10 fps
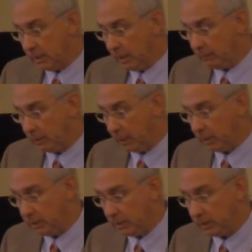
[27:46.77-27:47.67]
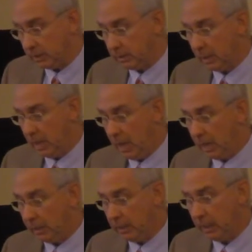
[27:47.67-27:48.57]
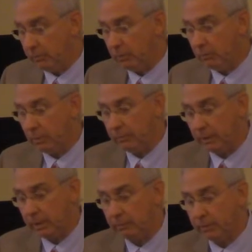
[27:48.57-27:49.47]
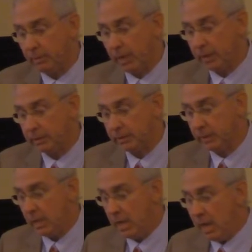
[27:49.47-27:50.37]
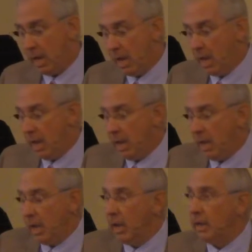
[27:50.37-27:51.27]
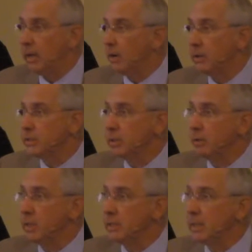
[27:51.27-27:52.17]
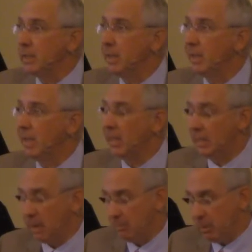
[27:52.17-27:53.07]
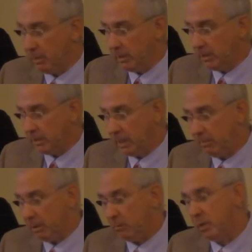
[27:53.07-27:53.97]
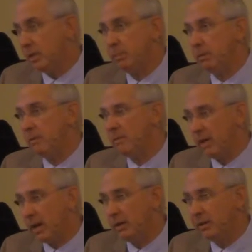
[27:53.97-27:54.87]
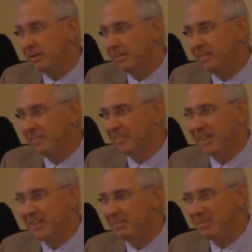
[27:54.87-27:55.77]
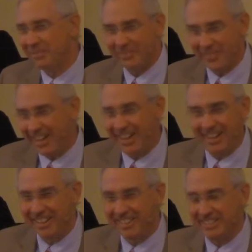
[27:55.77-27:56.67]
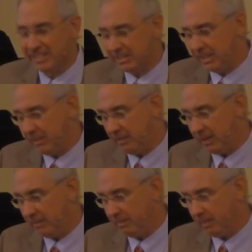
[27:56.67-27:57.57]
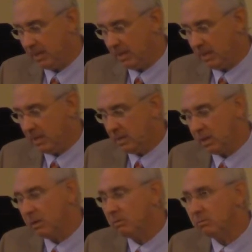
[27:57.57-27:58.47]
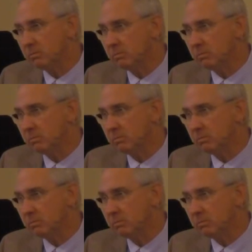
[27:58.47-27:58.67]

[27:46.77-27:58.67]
the devil like Jesus, and the devil will flee from us. You know, it's so easy at that moment to say, but wouldn't it be fun? Wouldn't it be fun to just give in? No.